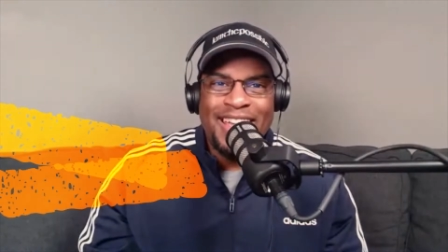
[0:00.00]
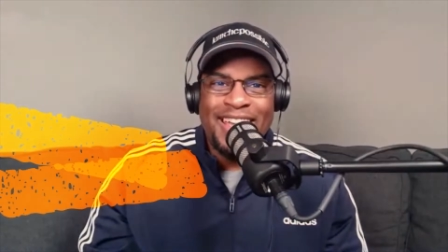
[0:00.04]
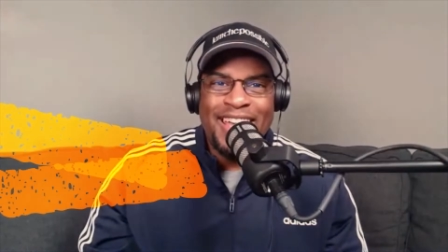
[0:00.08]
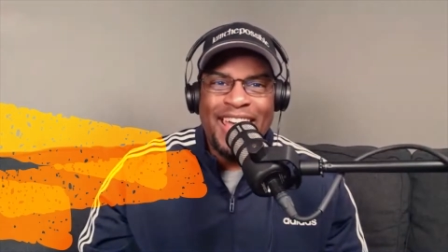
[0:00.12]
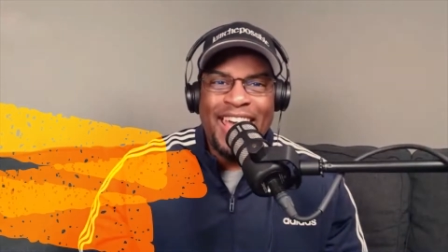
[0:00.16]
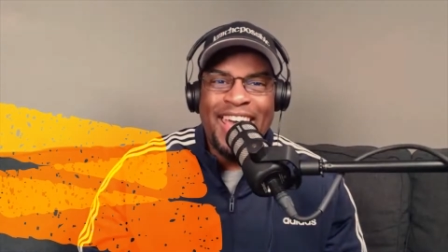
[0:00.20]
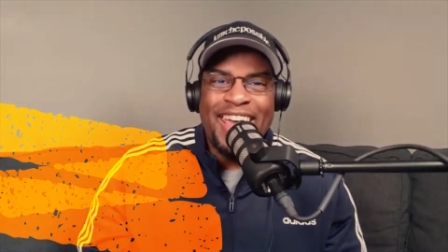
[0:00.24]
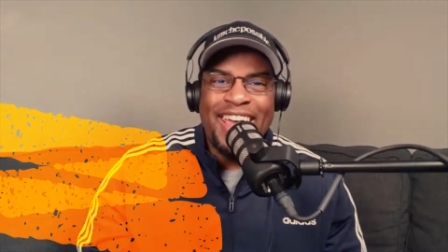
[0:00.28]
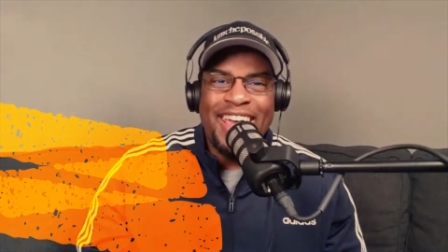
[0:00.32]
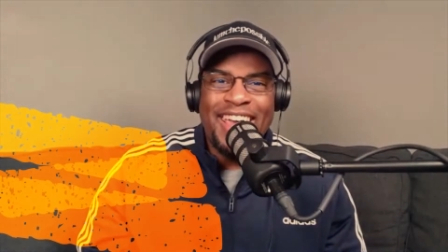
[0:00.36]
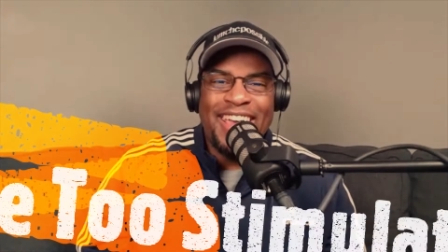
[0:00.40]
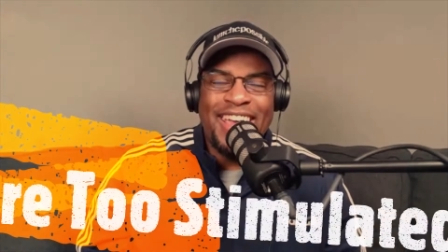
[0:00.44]

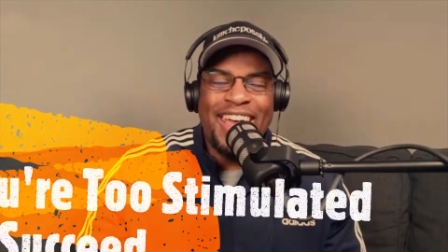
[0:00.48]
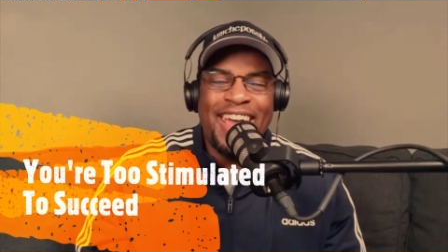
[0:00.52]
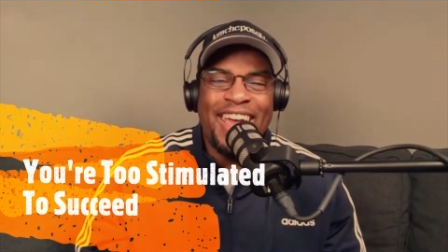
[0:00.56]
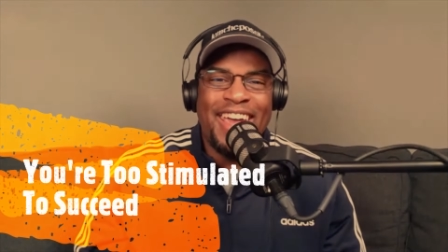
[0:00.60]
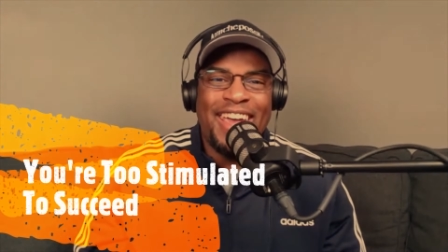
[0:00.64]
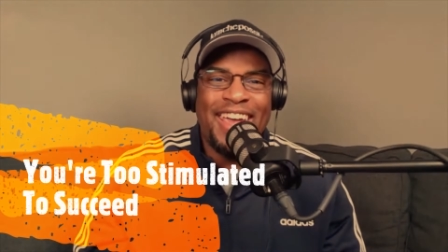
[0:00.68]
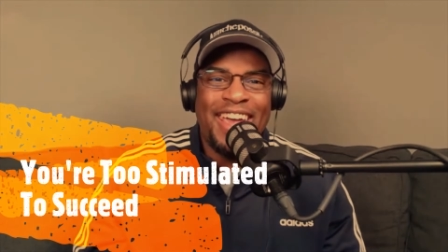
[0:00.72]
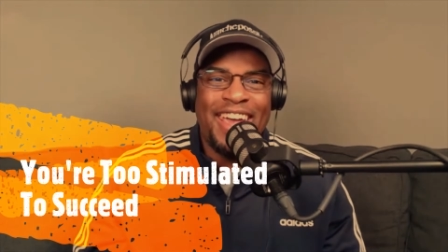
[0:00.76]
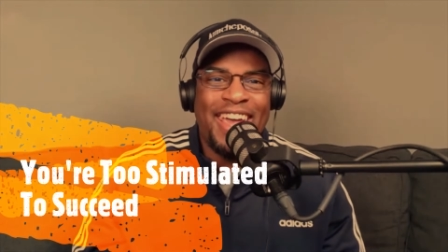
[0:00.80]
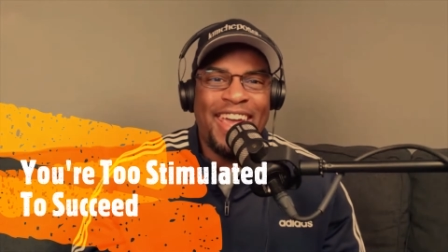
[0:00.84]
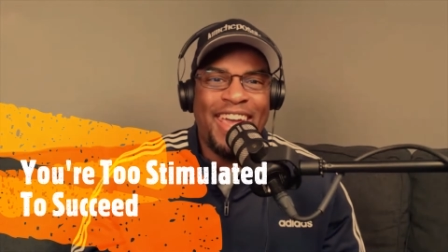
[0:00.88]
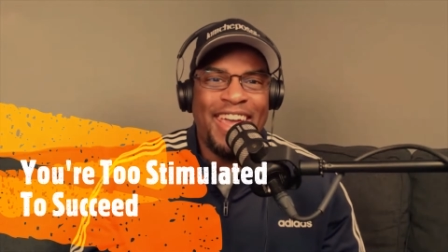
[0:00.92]
Hey,
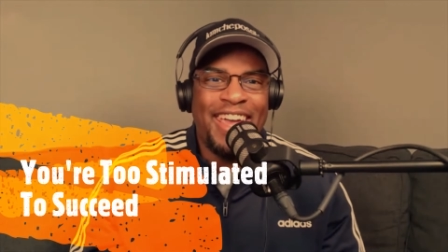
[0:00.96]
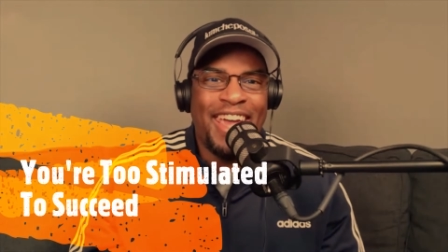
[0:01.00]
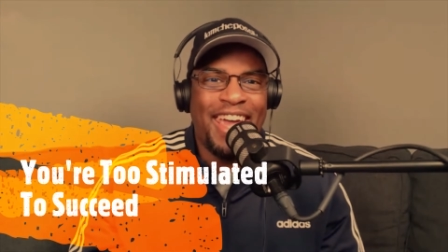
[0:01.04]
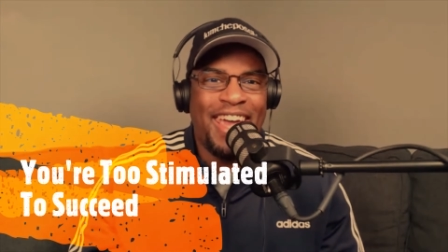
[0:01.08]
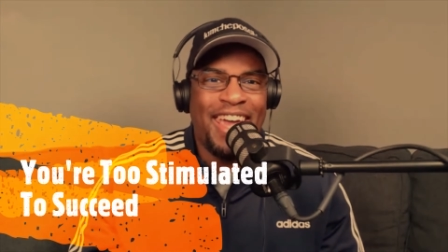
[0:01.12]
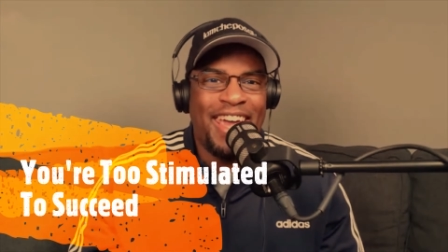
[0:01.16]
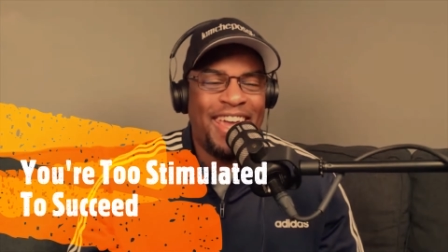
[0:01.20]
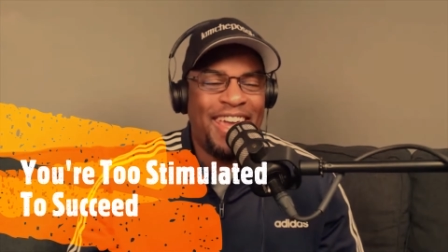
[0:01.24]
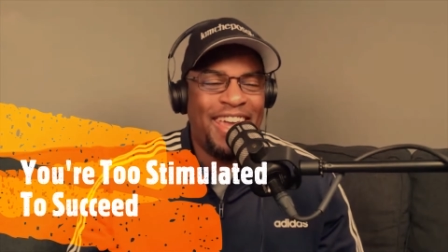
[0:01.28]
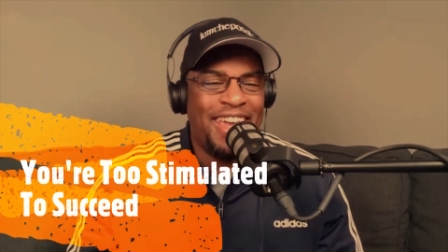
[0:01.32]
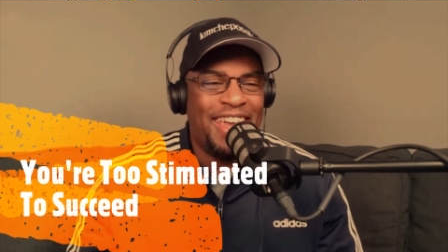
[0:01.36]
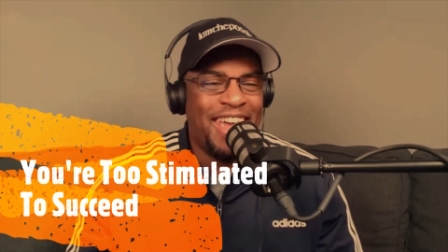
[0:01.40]
hey, hey,
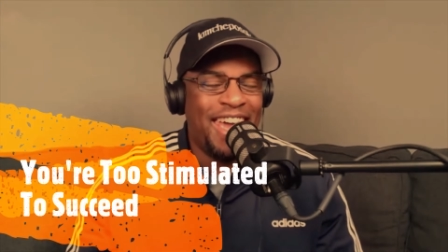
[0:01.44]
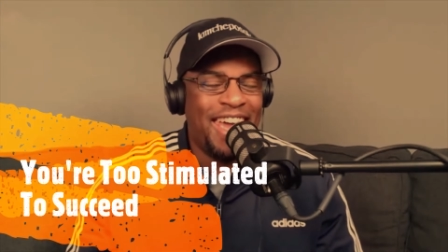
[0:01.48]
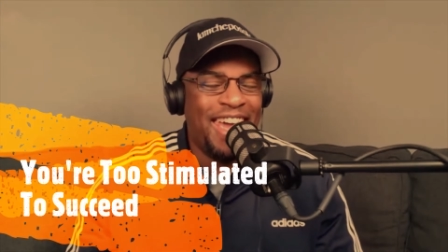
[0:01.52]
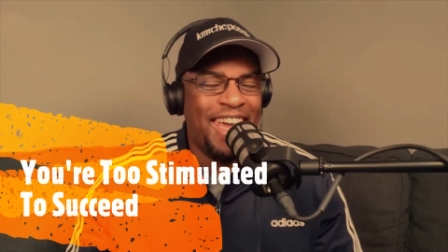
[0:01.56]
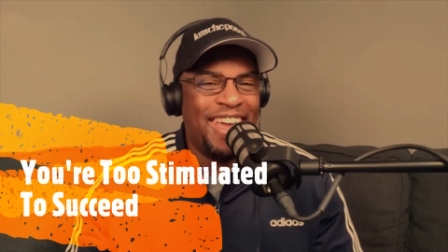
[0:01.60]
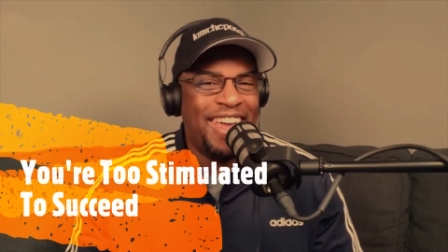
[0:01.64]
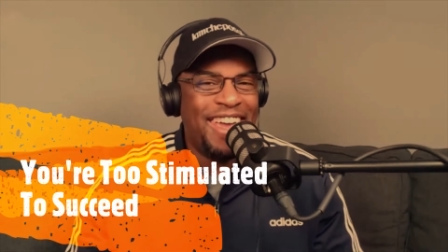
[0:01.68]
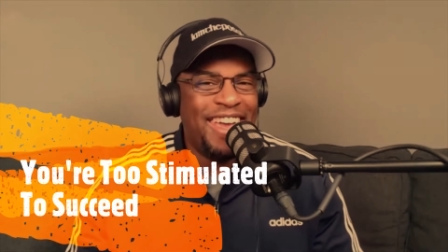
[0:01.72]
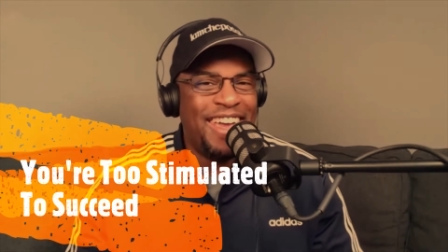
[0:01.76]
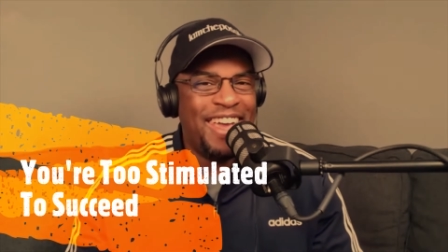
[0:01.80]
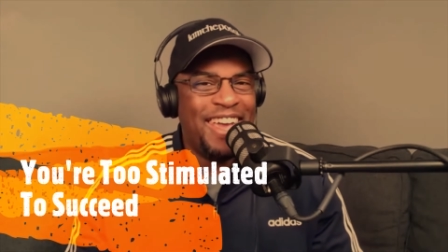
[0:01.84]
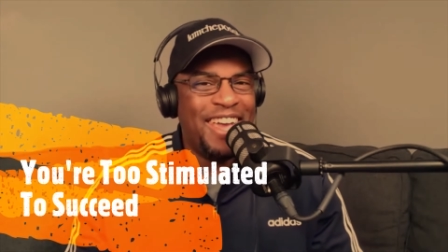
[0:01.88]
hey,
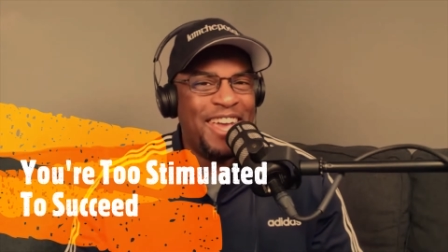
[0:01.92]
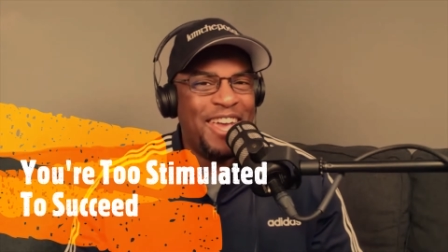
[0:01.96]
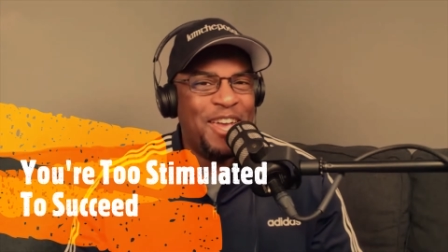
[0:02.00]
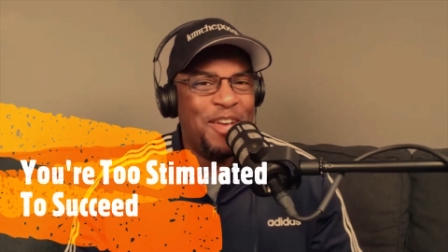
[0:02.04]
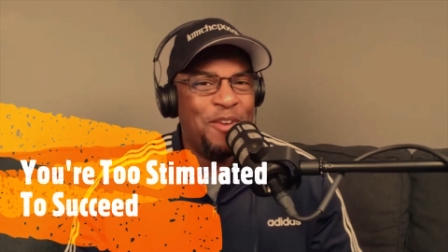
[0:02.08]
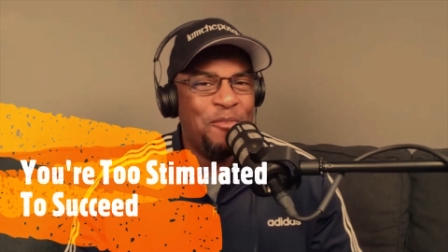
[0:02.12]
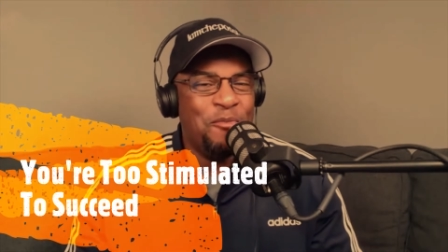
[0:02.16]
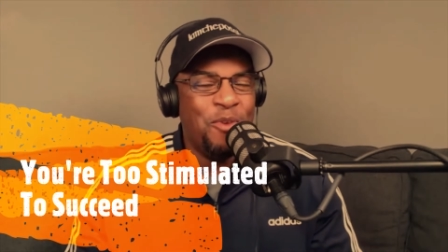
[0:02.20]
hey,